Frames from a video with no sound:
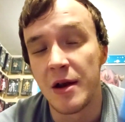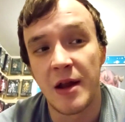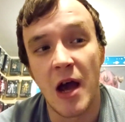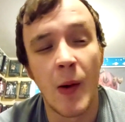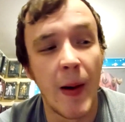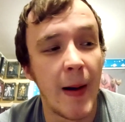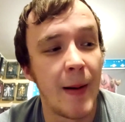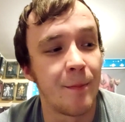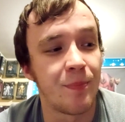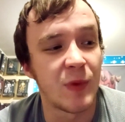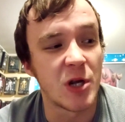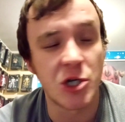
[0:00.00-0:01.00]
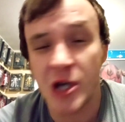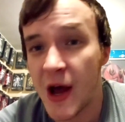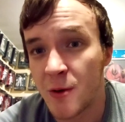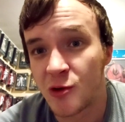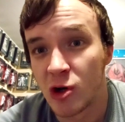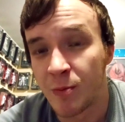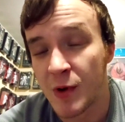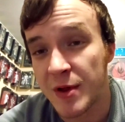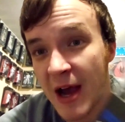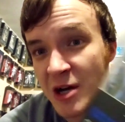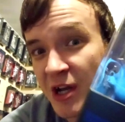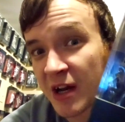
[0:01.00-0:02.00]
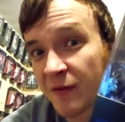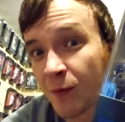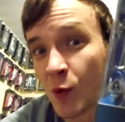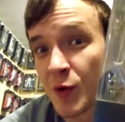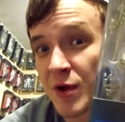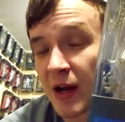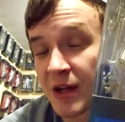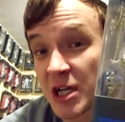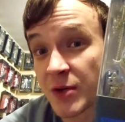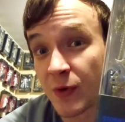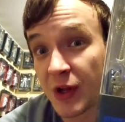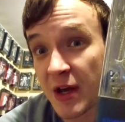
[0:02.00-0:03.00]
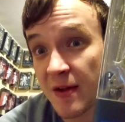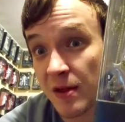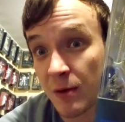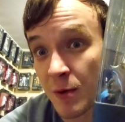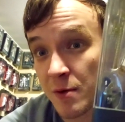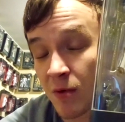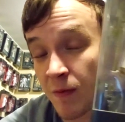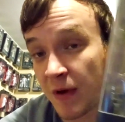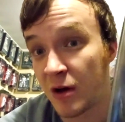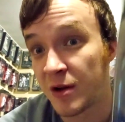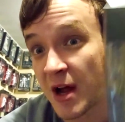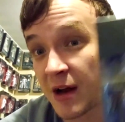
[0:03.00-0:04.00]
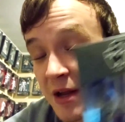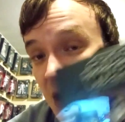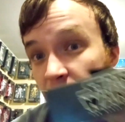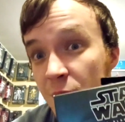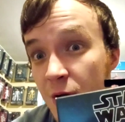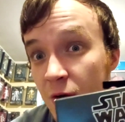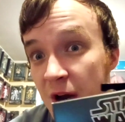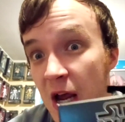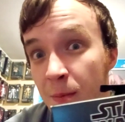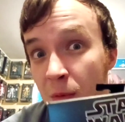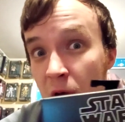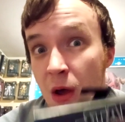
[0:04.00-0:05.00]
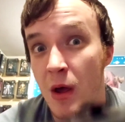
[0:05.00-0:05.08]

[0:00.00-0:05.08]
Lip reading: Now, the Shadow Trooper is actually getting a Force Unleashed release. It was revealed on Instagram.